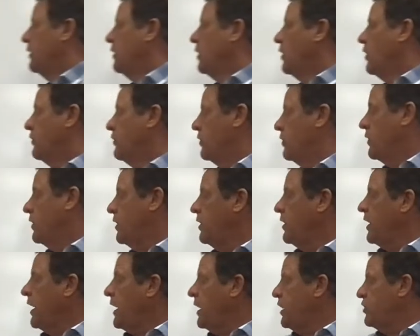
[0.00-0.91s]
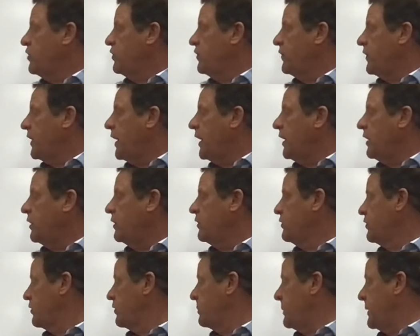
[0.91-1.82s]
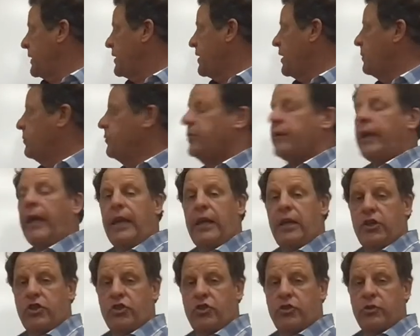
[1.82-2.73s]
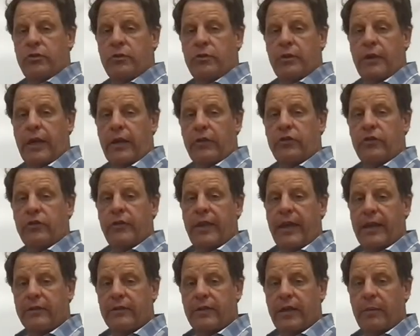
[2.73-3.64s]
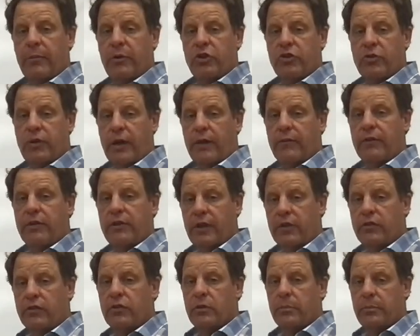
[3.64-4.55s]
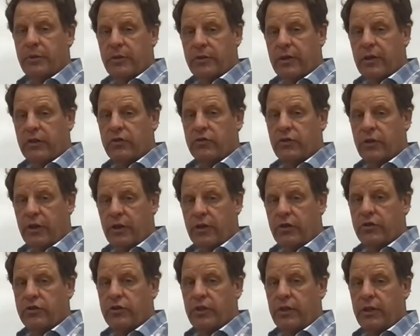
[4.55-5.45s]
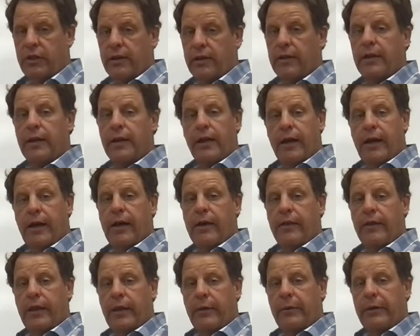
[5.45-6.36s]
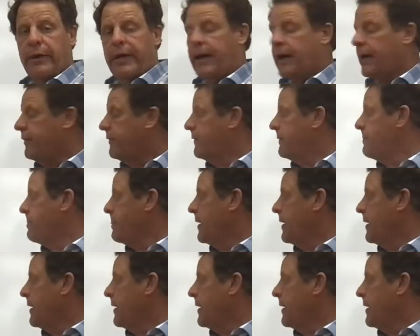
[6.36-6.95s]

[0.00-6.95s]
So then h final just becomes h. Okay, so that's how much gravitational potential energy that we have.